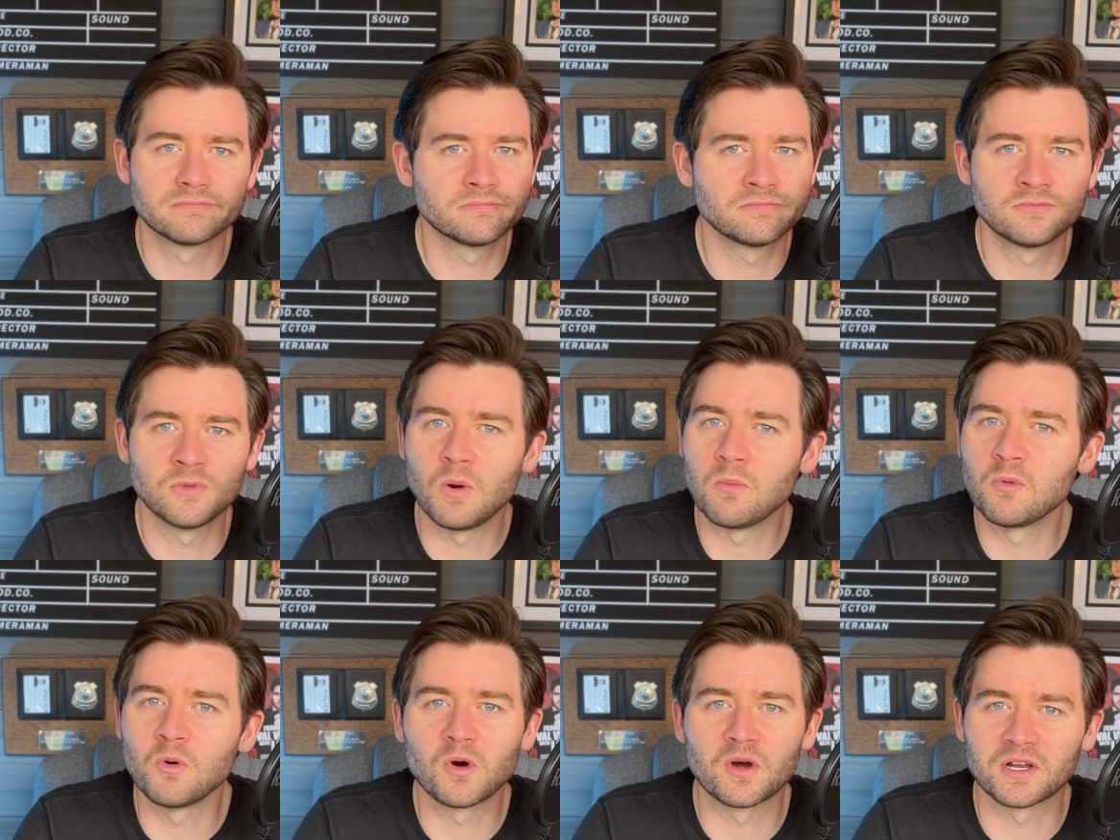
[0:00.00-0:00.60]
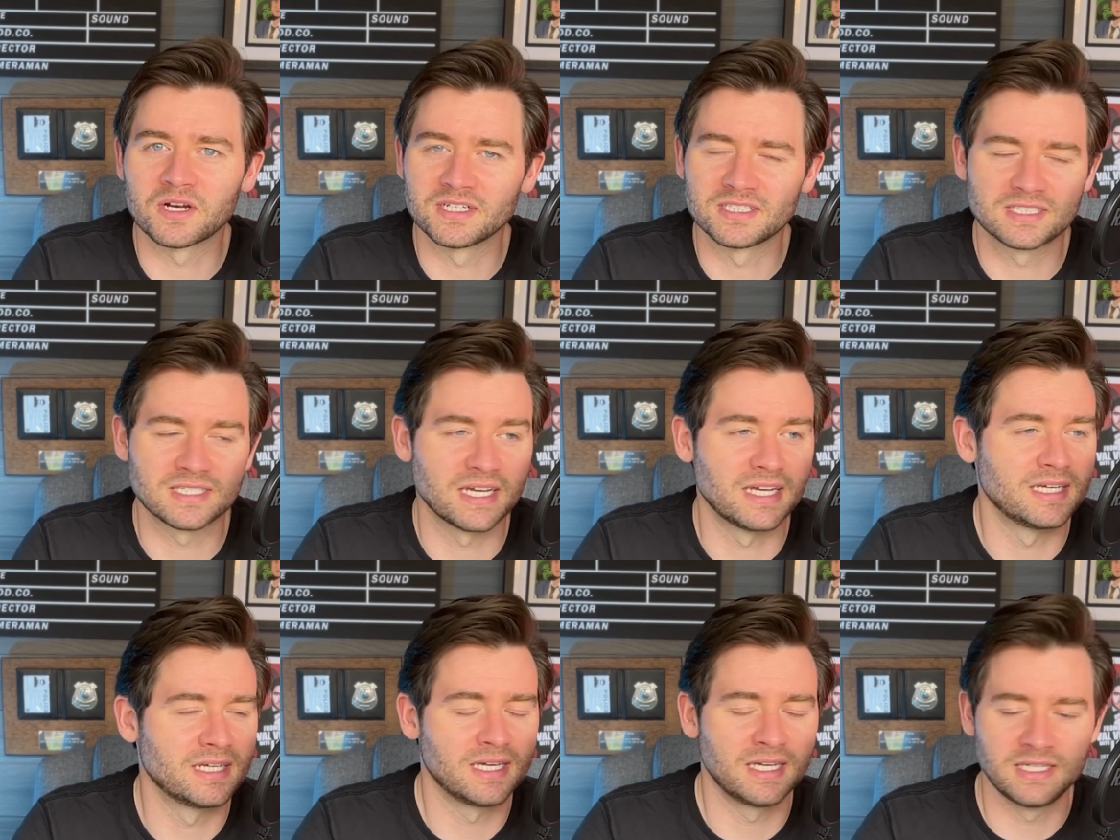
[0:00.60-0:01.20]
What more can I
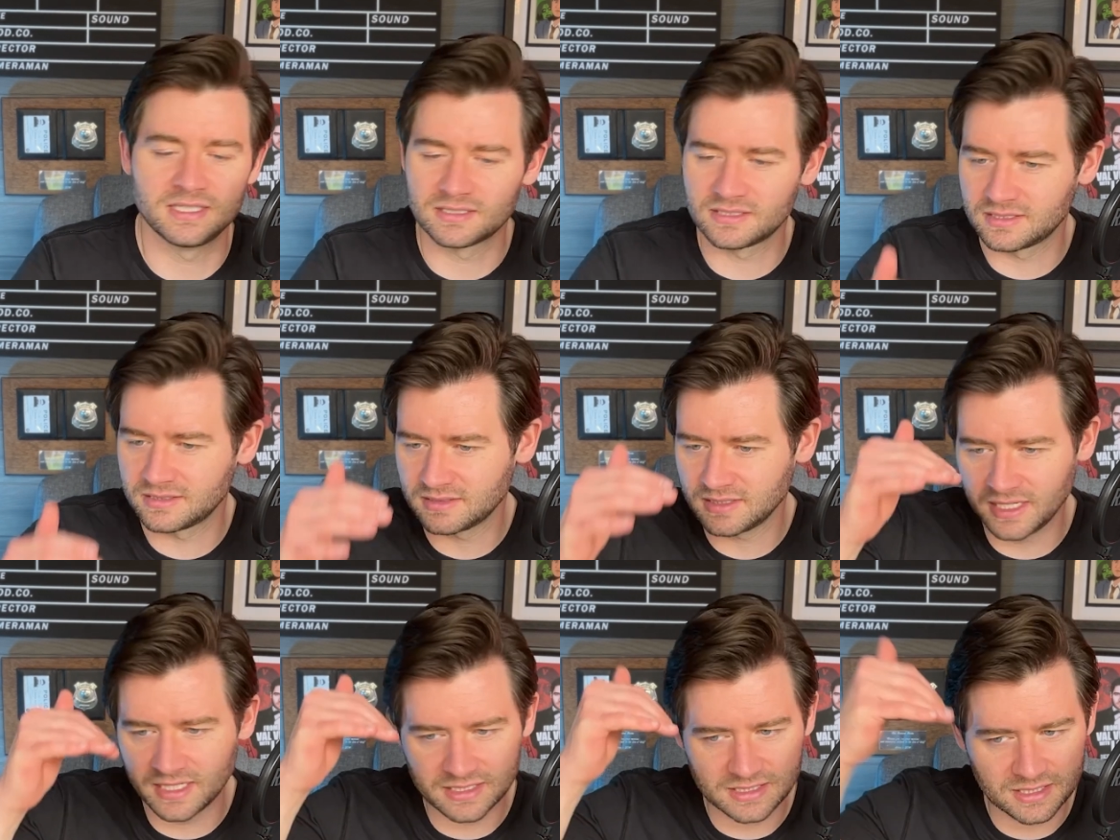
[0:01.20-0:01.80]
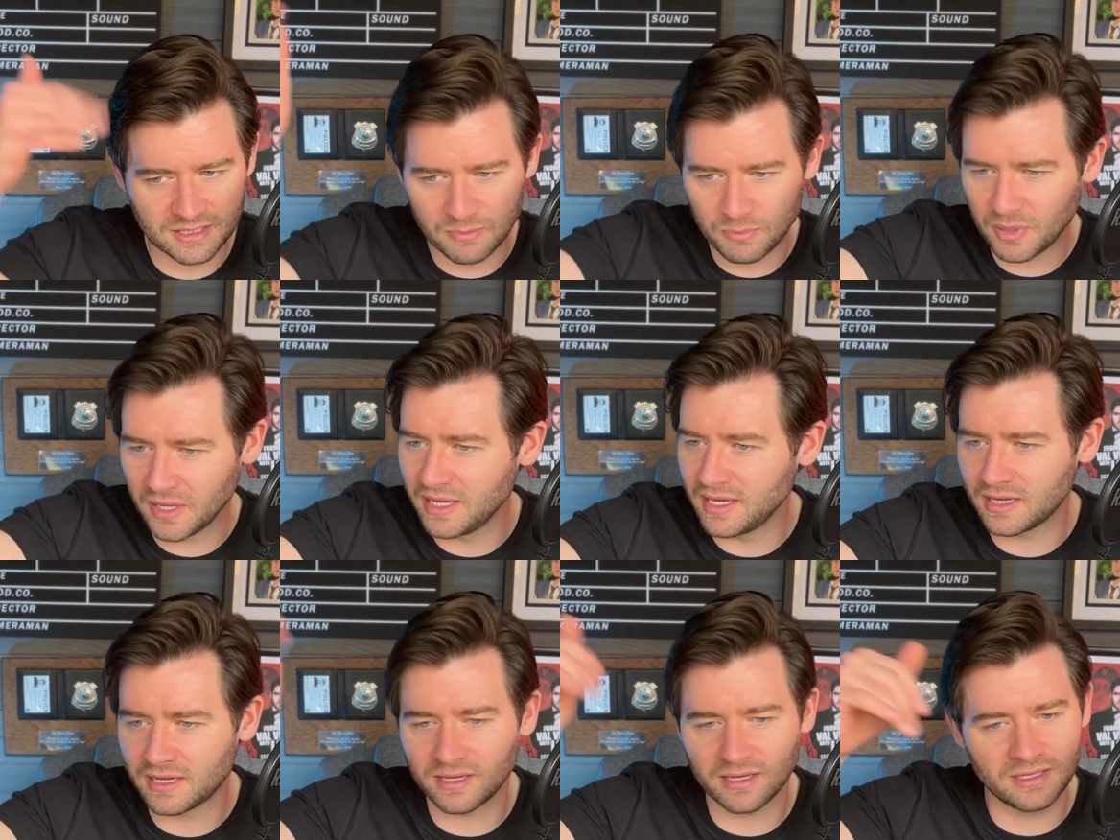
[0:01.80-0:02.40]
say? It's the
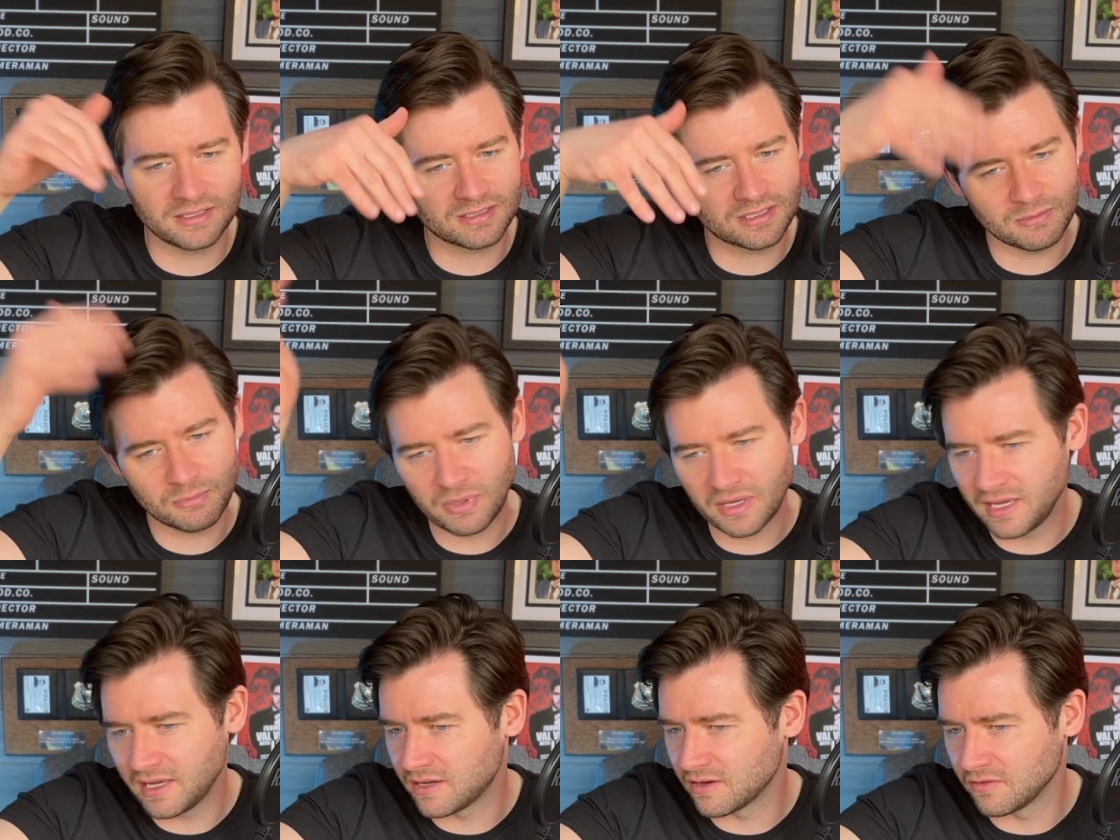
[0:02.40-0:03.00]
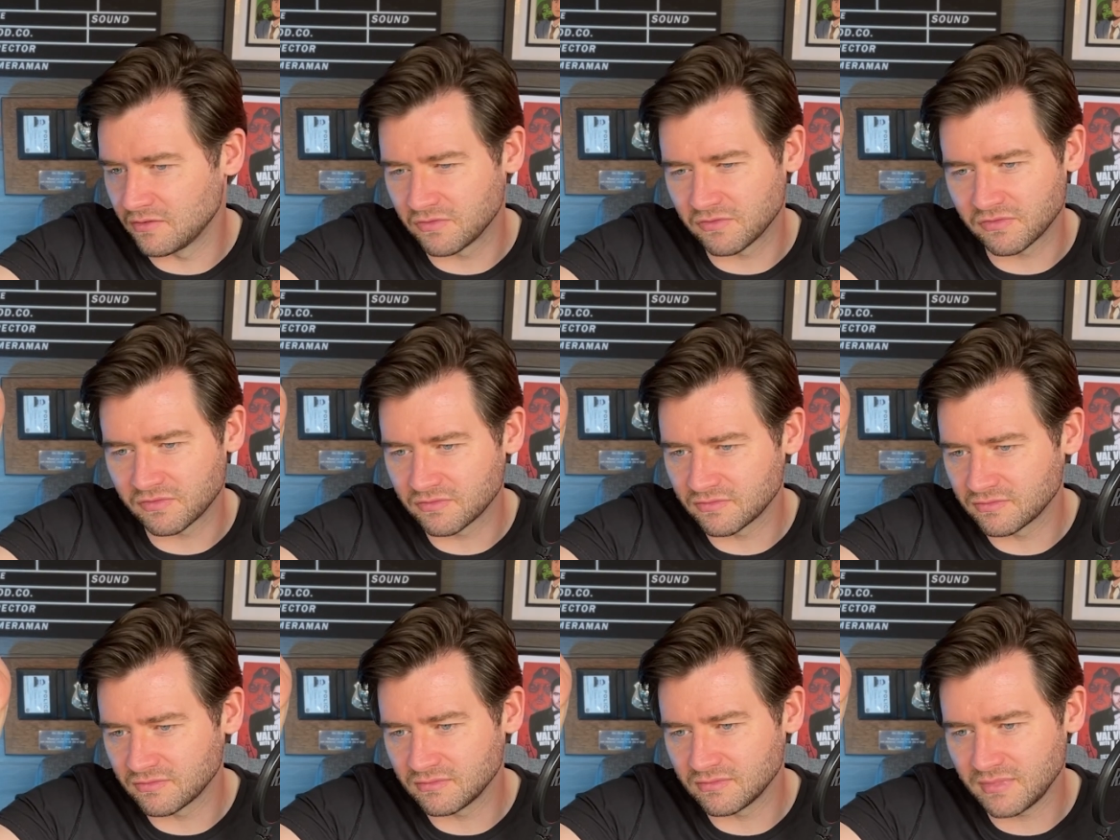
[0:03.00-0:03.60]
peak. It's the peak of
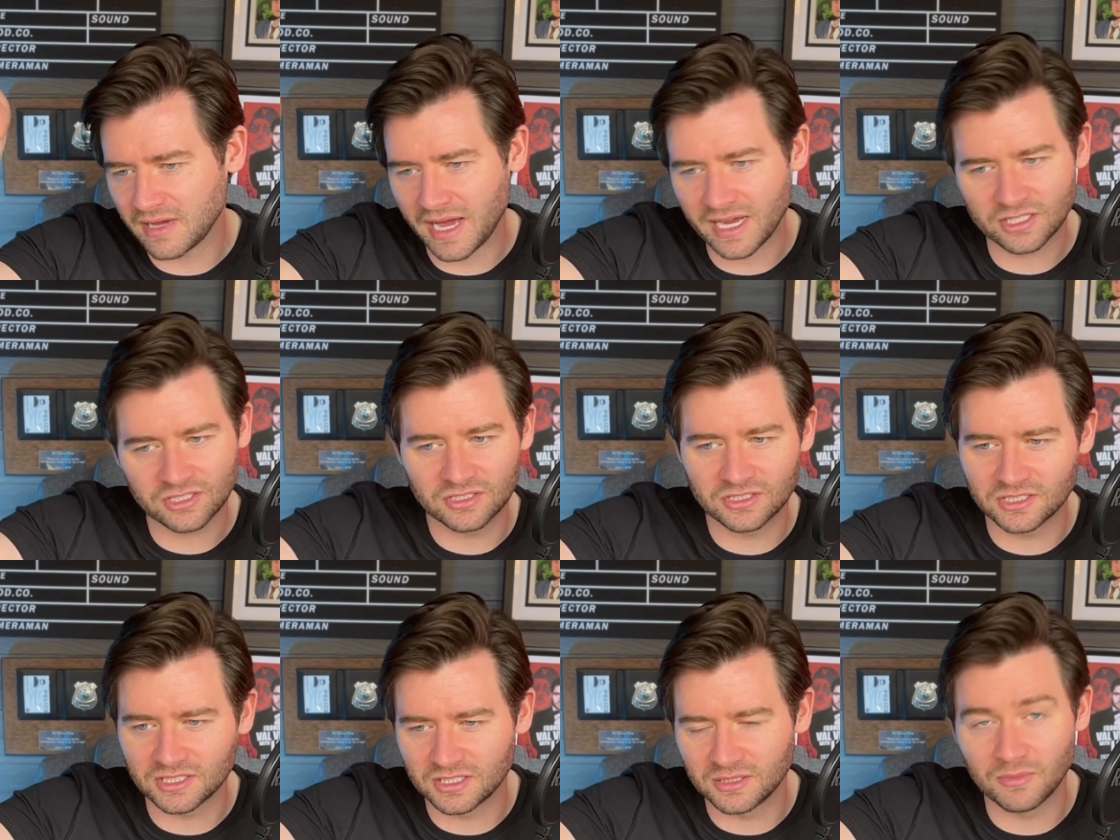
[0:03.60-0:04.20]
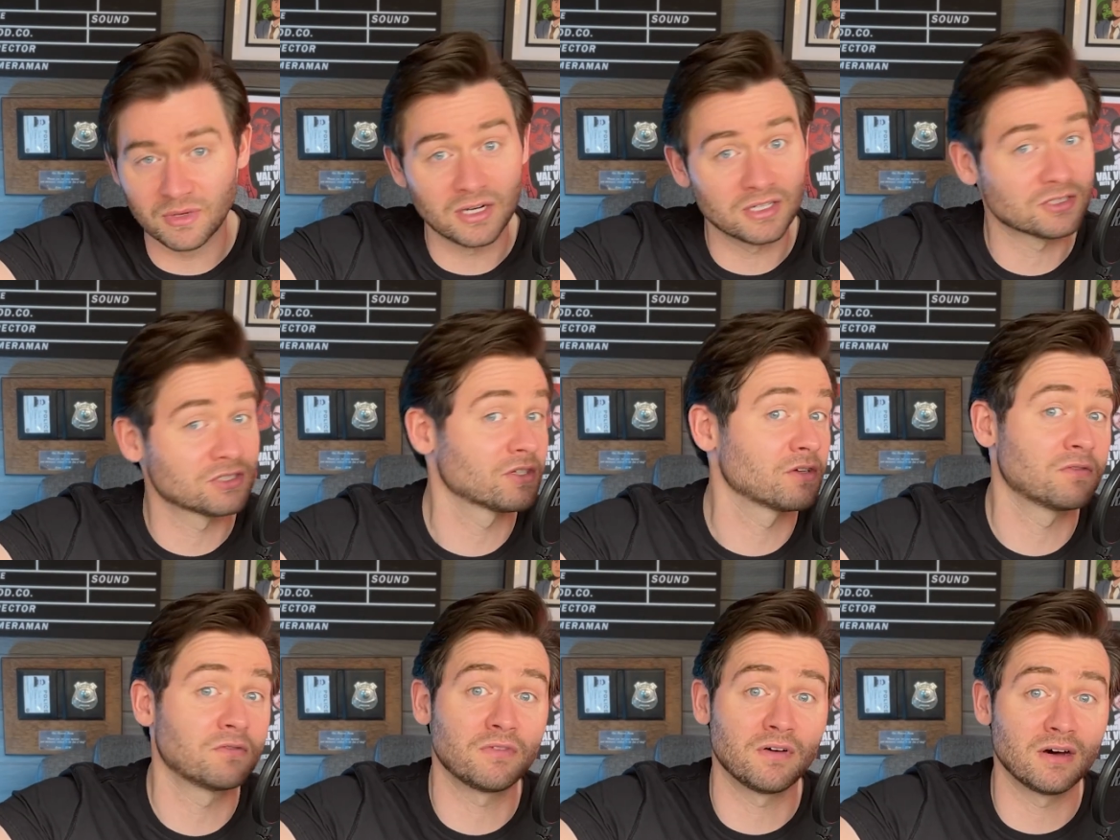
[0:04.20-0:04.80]
action cinema
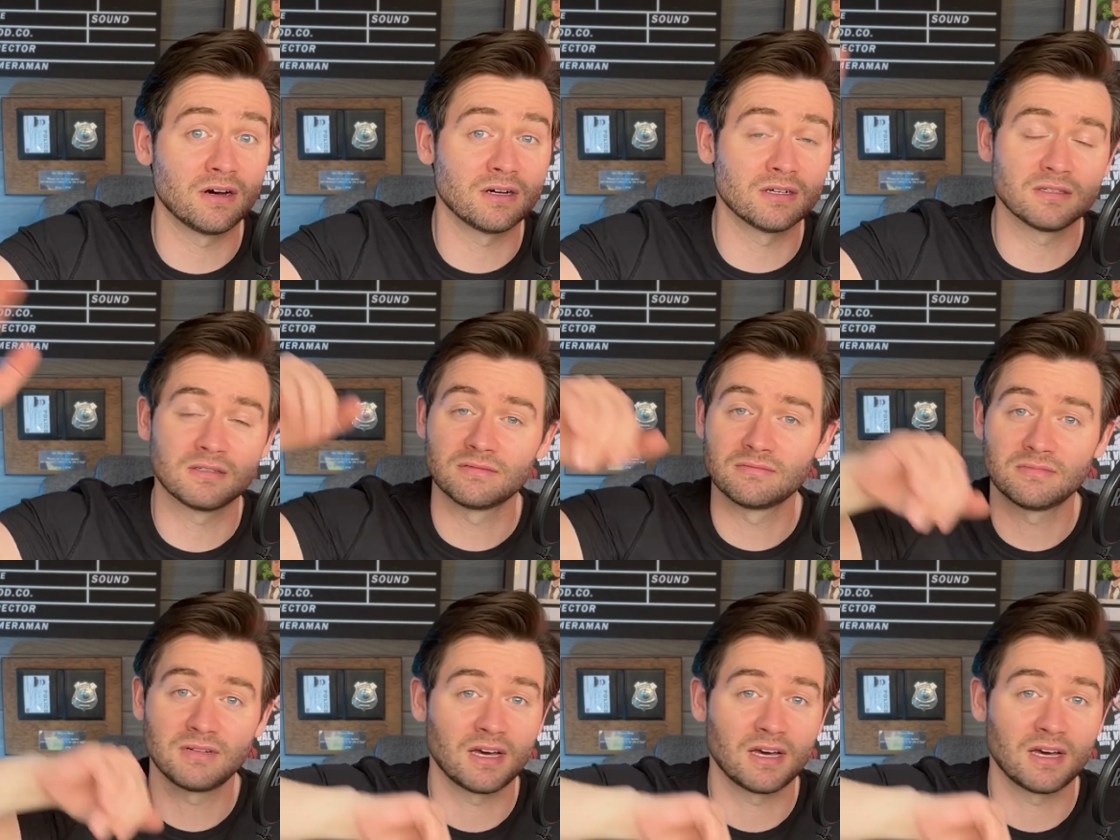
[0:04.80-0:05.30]
so far.